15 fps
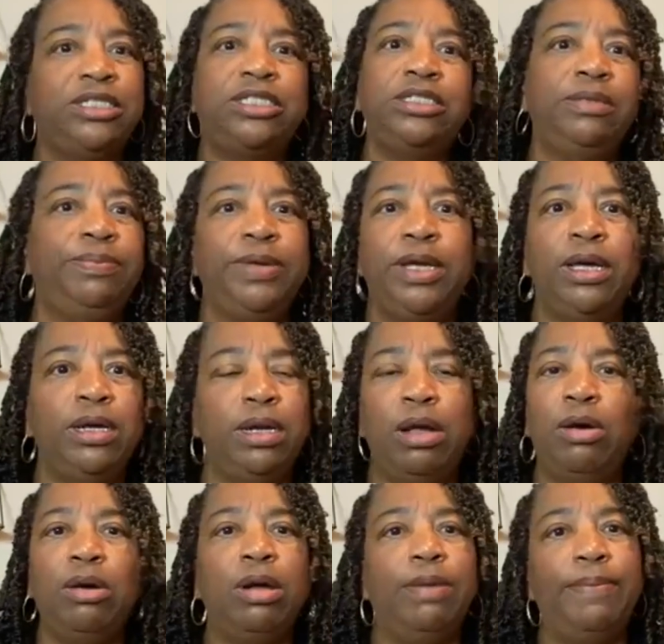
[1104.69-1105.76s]
It should be a
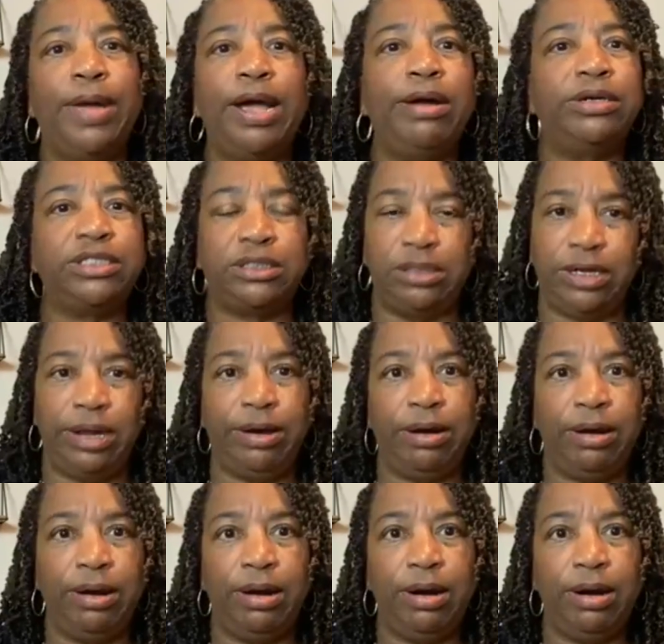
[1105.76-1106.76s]
no comparison there,